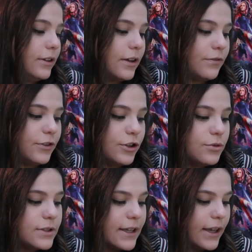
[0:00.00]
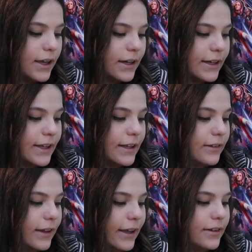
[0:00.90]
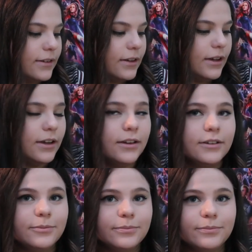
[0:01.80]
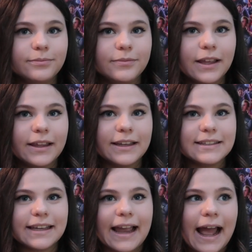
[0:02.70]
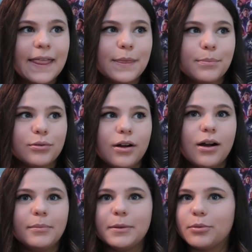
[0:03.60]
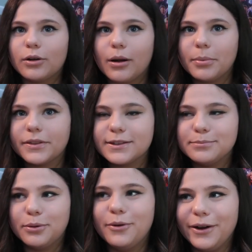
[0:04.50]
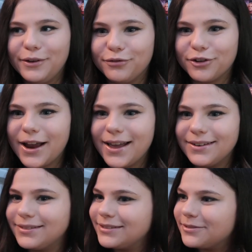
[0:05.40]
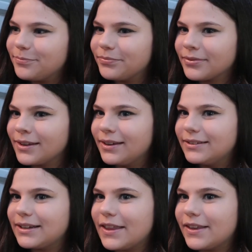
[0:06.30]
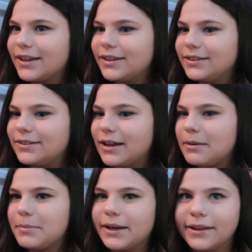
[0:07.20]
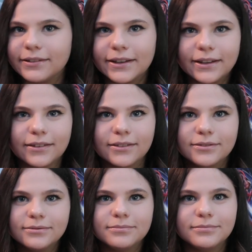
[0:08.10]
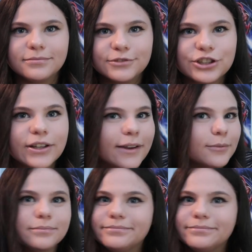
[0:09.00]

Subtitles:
A little confusing, and he like, because like at the prom he broke up with his boyfriend and then immediately just like